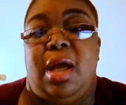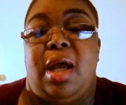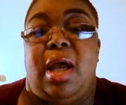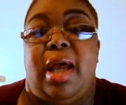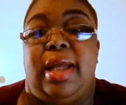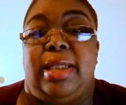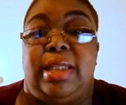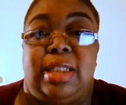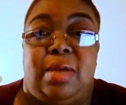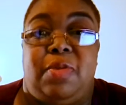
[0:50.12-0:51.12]
As I
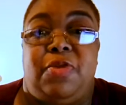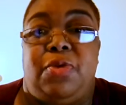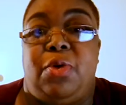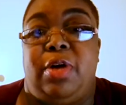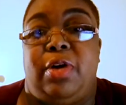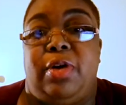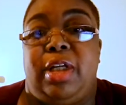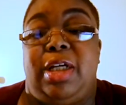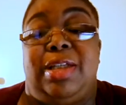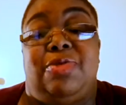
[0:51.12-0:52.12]
said before
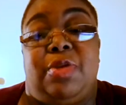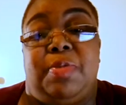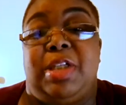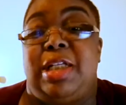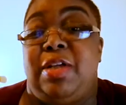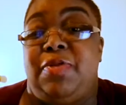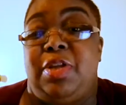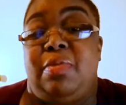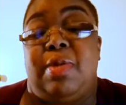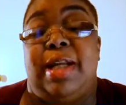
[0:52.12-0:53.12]
earlier, scripts are different
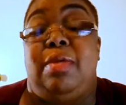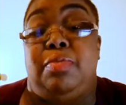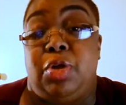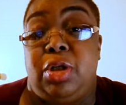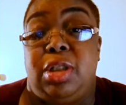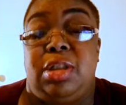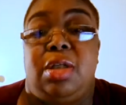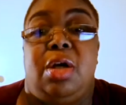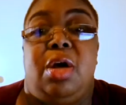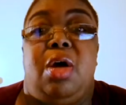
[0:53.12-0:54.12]
than writing books
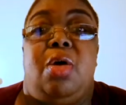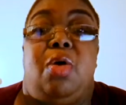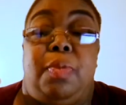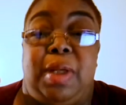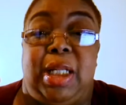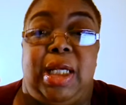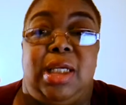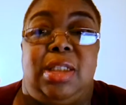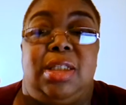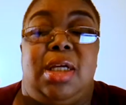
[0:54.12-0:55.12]
or
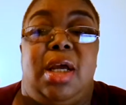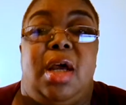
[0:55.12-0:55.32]
plays,